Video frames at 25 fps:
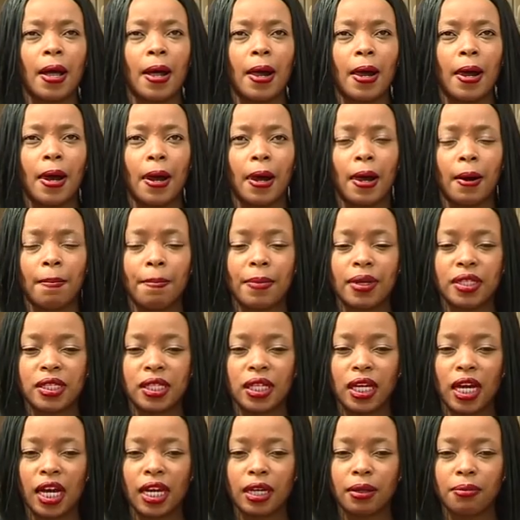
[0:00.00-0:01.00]
Uh,
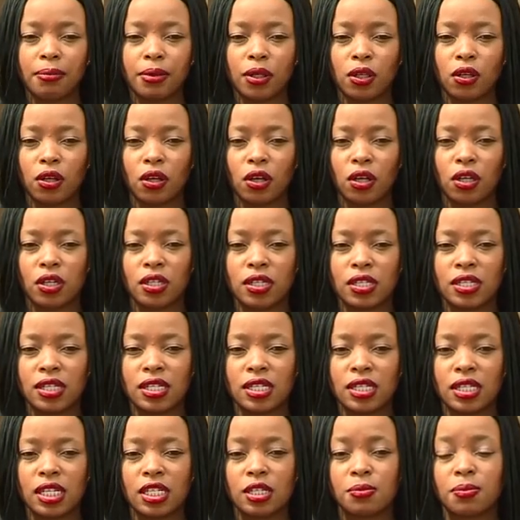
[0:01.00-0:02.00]
basically
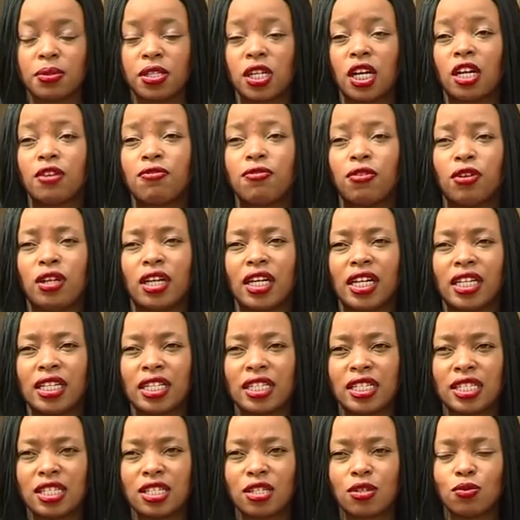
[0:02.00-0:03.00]
because, especially for
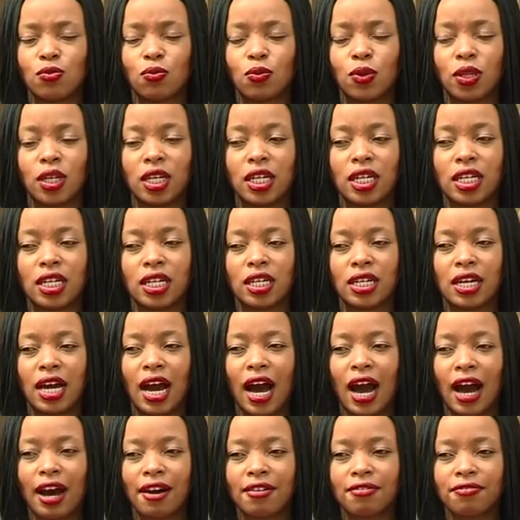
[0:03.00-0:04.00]
ladies, we
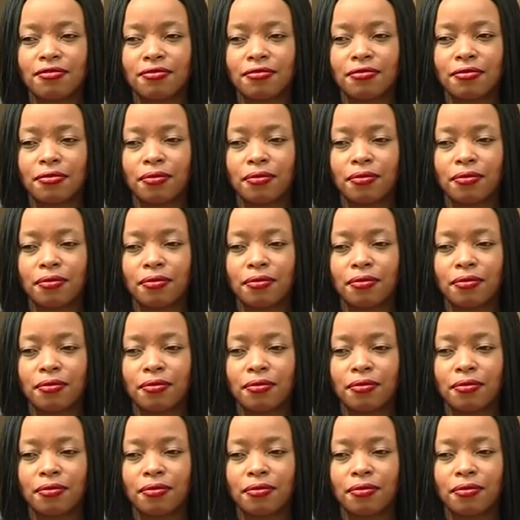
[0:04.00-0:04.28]
have